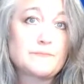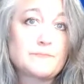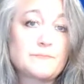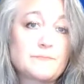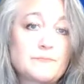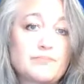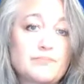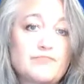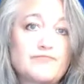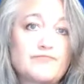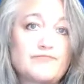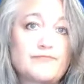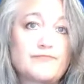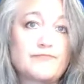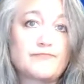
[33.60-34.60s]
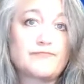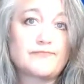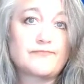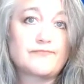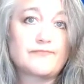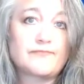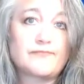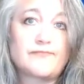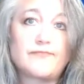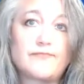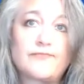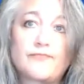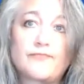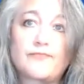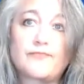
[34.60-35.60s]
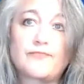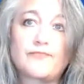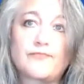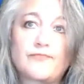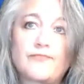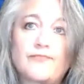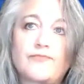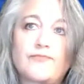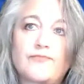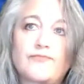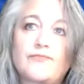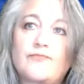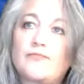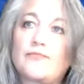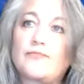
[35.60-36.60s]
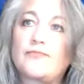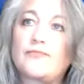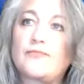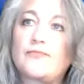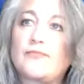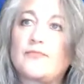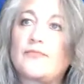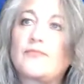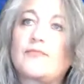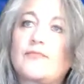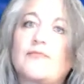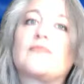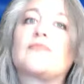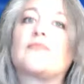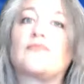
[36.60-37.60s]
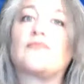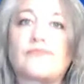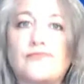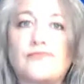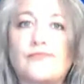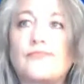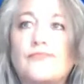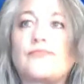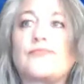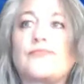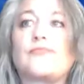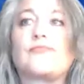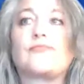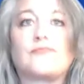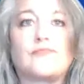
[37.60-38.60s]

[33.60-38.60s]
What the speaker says: (not speaking)